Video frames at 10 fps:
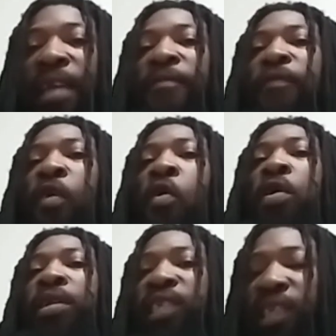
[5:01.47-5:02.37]
and
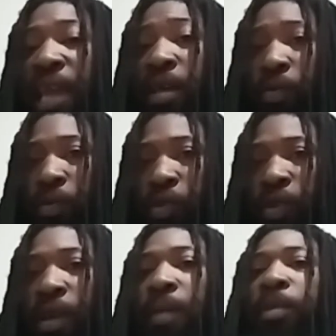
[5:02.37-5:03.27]
foreign cells,
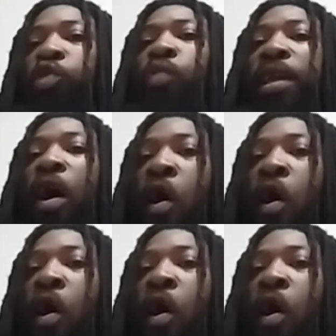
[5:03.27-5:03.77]
between